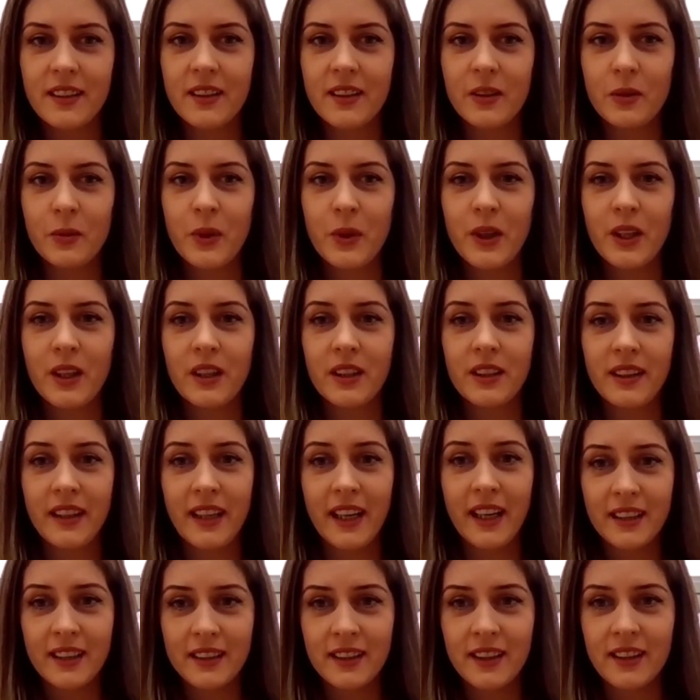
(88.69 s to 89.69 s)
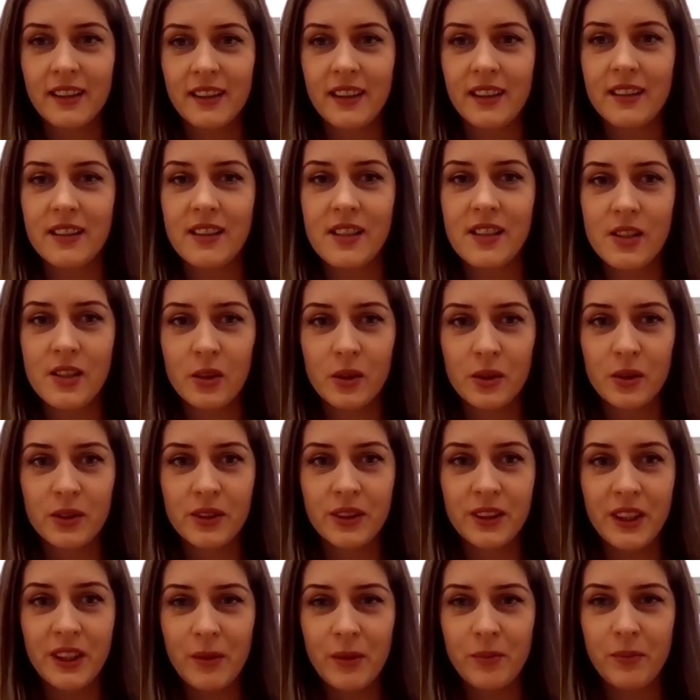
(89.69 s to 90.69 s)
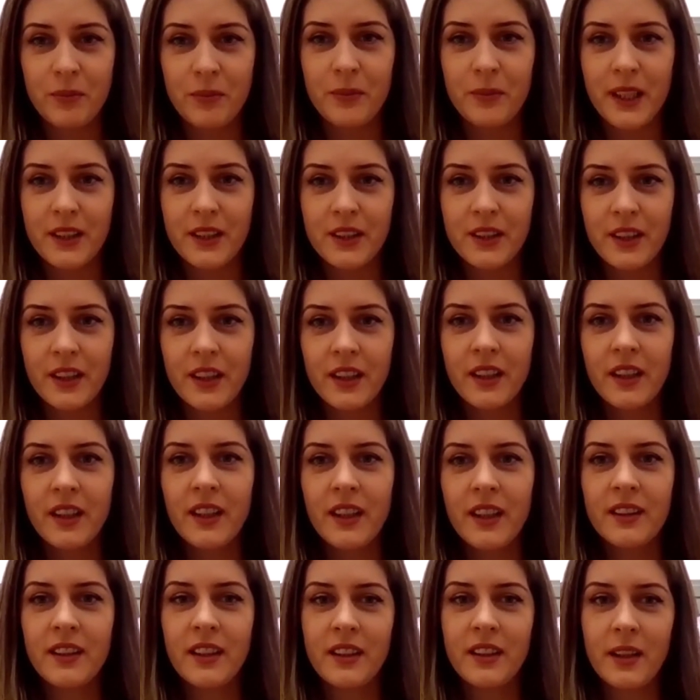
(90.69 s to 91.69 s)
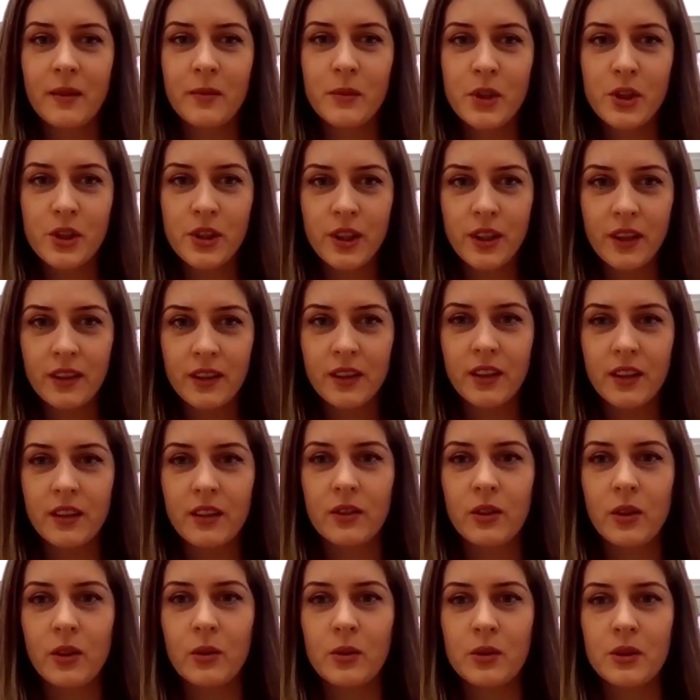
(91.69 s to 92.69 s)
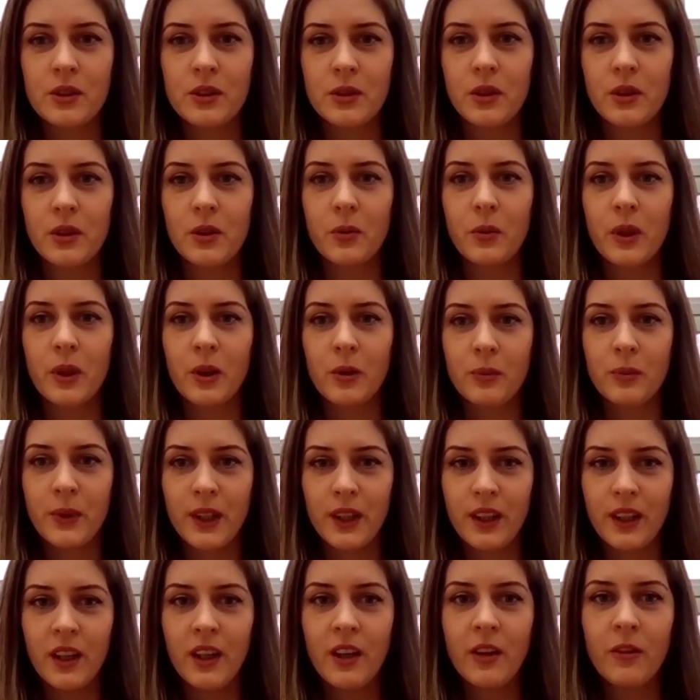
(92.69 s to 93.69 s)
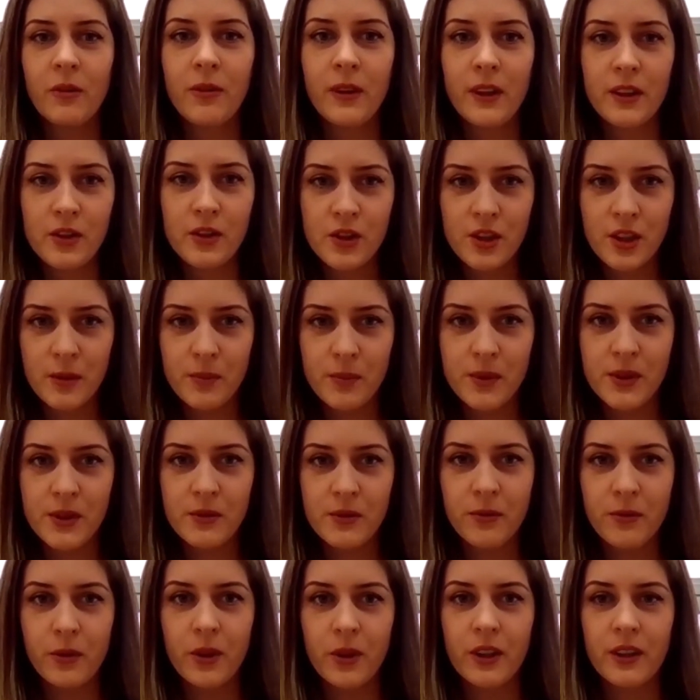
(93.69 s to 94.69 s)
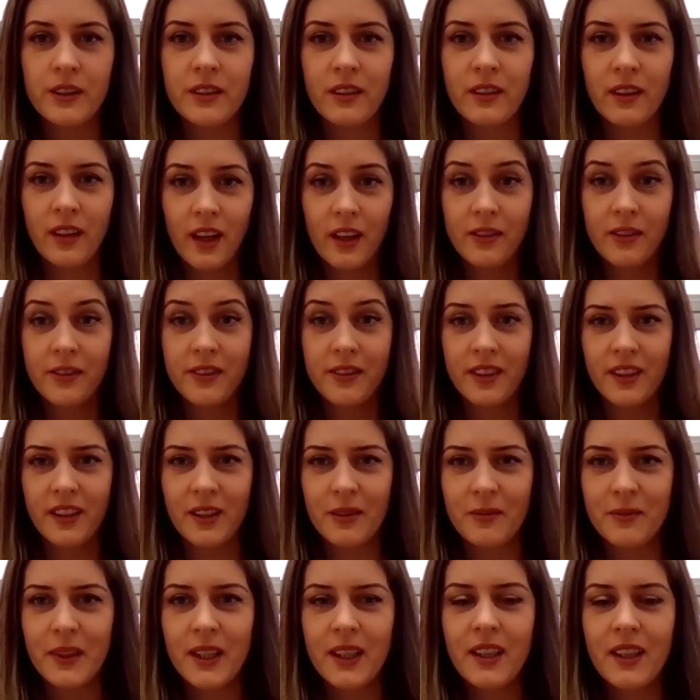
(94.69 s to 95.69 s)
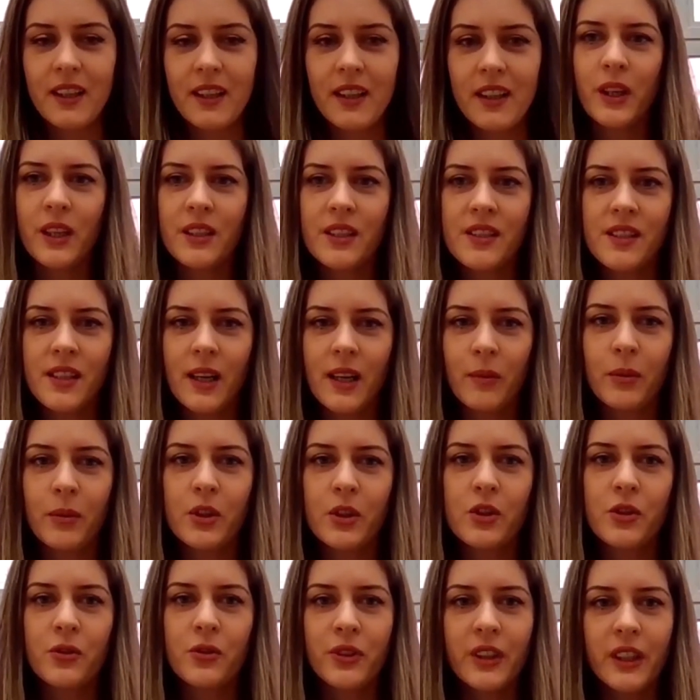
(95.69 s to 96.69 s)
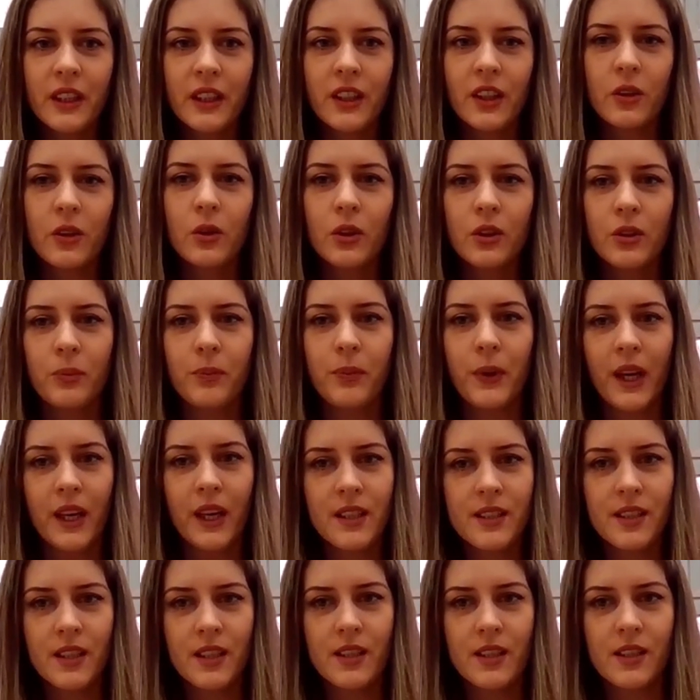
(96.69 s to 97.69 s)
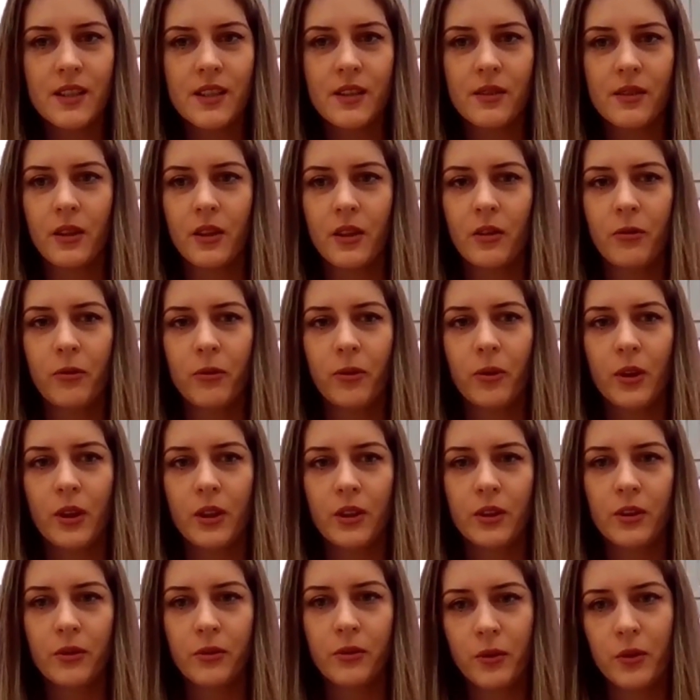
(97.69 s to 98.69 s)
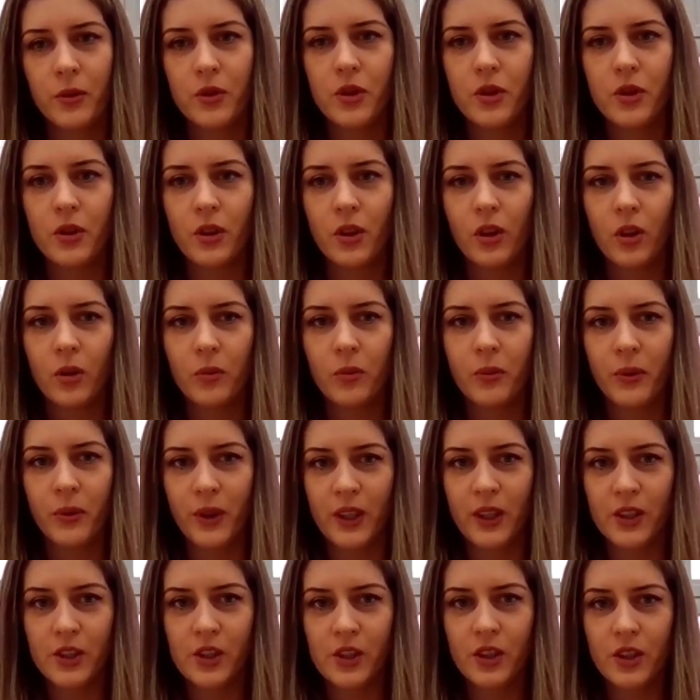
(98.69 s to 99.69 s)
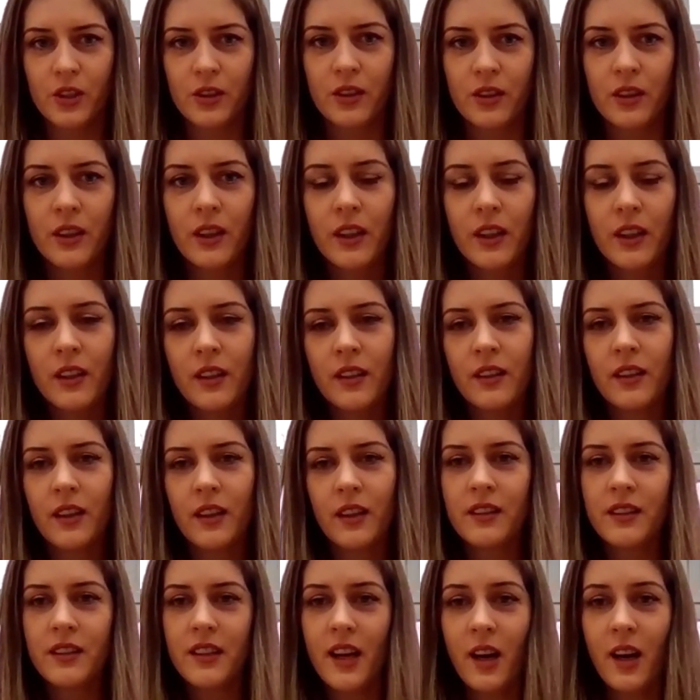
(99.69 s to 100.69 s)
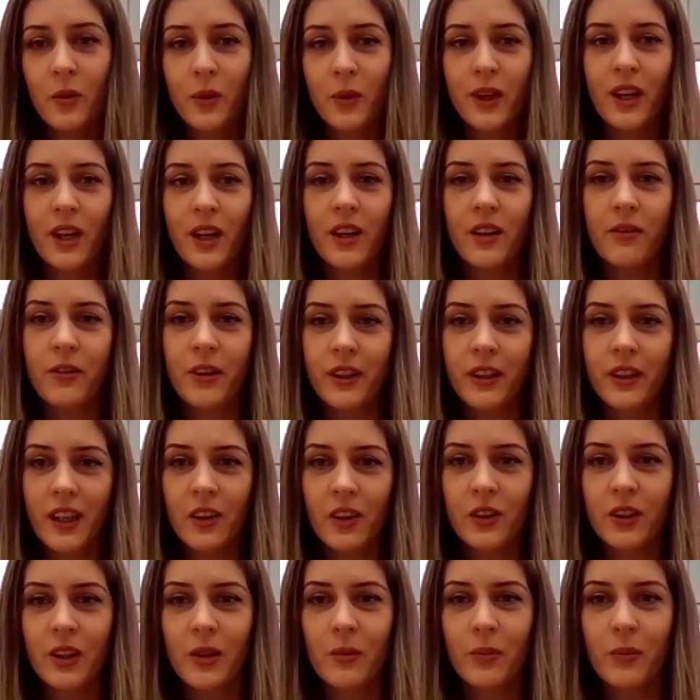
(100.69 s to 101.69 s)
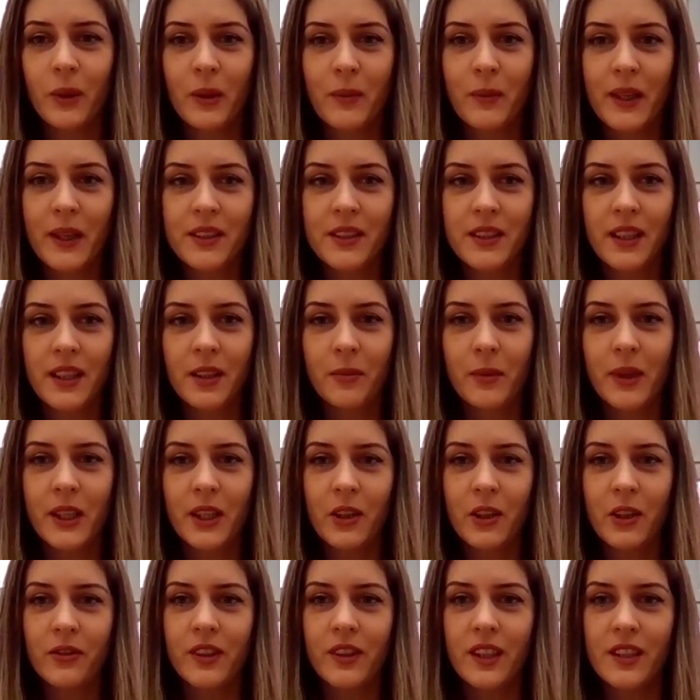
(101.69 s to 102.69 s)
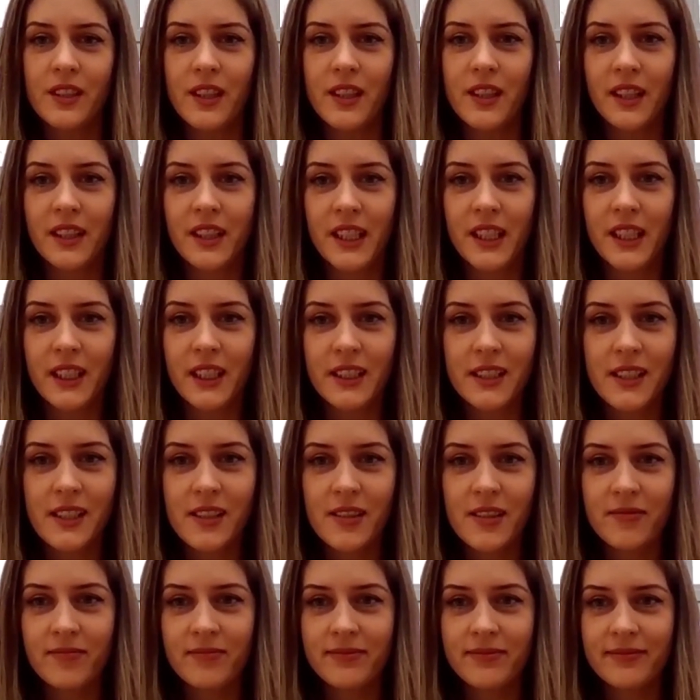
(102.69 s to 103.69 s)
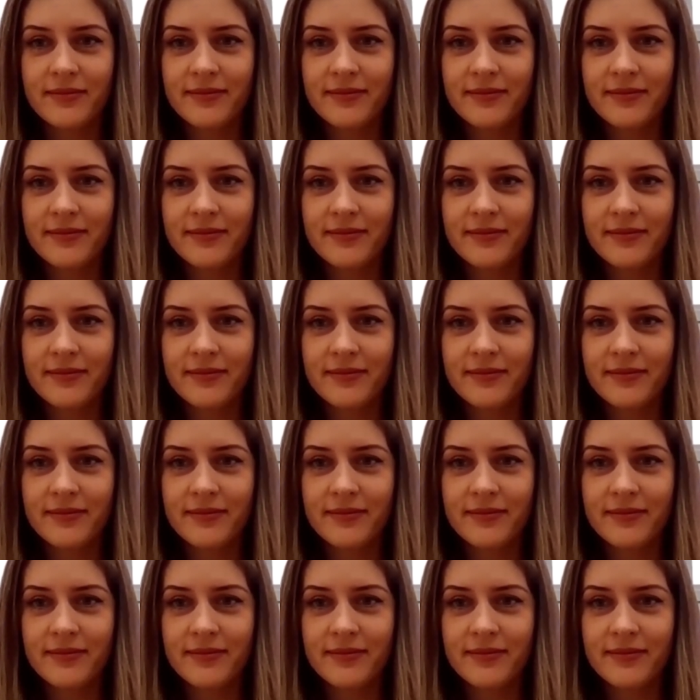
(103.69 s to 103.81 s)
Uh, we connected in a so deep manner that I'm sure that those uh, will be friendships for the lifetime. We established really good basis uh, for the future cooperation, mm-hmm. and now we are working on implementing many of these ideas.